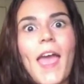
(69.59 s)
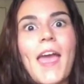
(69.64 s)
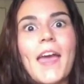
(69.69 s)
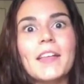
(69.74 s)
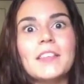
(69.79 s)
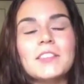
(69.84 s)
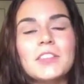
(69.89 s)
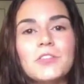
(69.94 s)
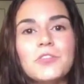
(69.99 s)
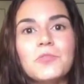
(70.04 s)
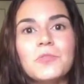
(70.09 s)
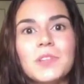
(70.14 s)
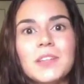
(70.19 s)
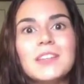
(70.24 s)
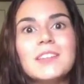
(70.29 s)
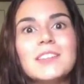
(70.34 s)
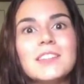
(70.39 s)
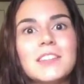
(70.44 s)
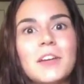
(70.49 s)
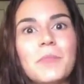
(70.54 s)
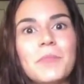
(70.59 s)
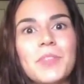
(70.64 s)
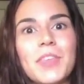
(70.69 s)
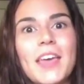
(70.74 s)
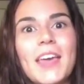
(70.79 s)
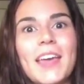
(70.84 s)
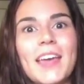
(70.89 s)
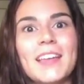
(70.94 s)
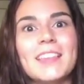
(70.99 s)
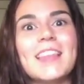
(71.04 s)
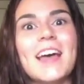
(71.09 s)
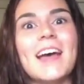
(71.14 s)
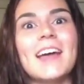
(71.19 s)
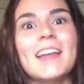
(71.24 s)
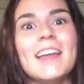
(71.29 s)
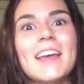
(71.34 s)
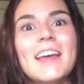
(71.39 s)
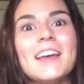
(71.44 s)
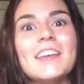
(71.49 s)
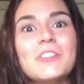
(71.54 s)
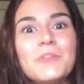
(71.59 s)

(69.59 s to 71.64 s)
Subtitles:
And so you need something that